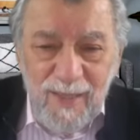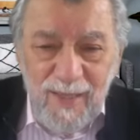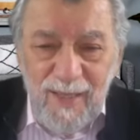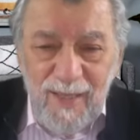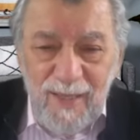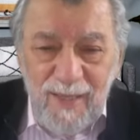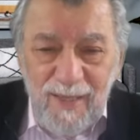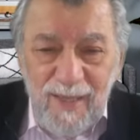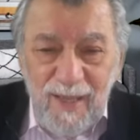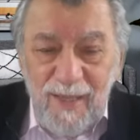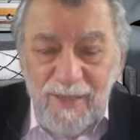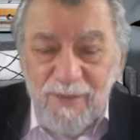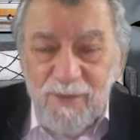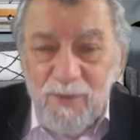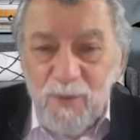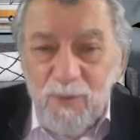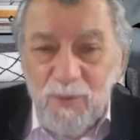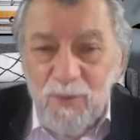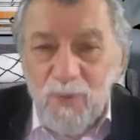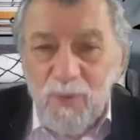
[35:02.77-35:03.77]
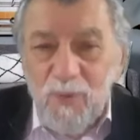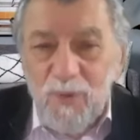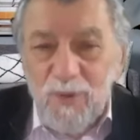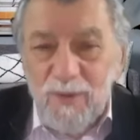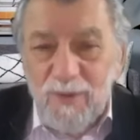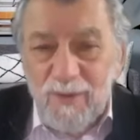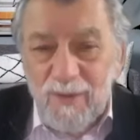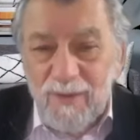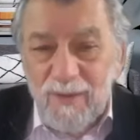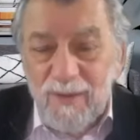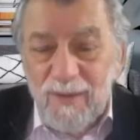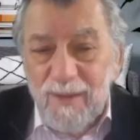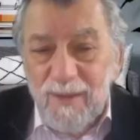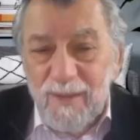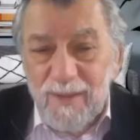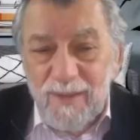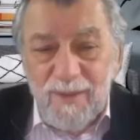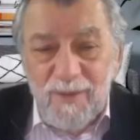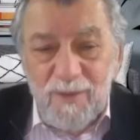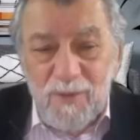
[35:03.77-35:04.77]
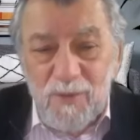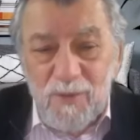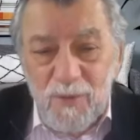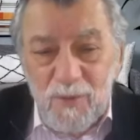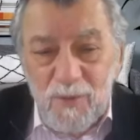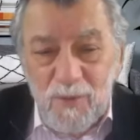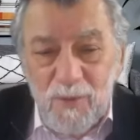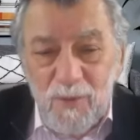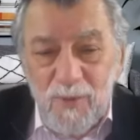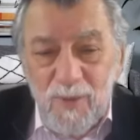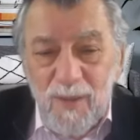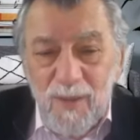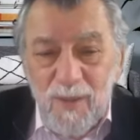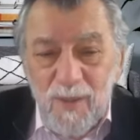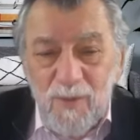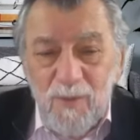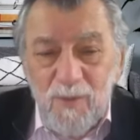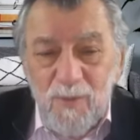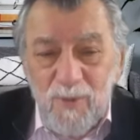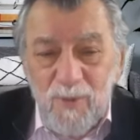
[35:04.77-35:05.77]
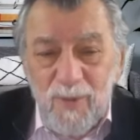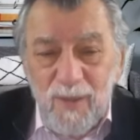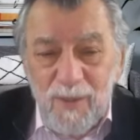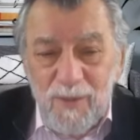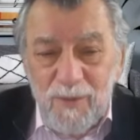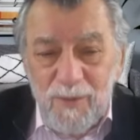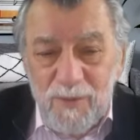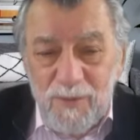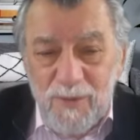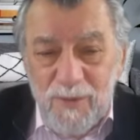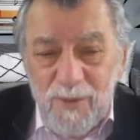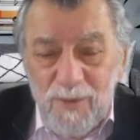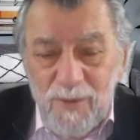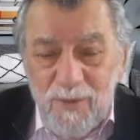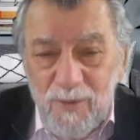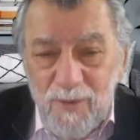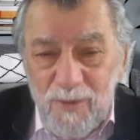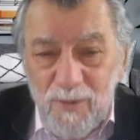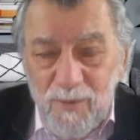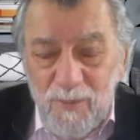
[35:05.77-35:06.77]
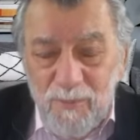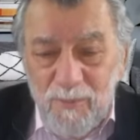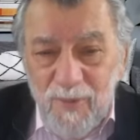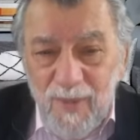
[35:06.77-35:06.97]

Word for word: and I no longer can do what I used to do.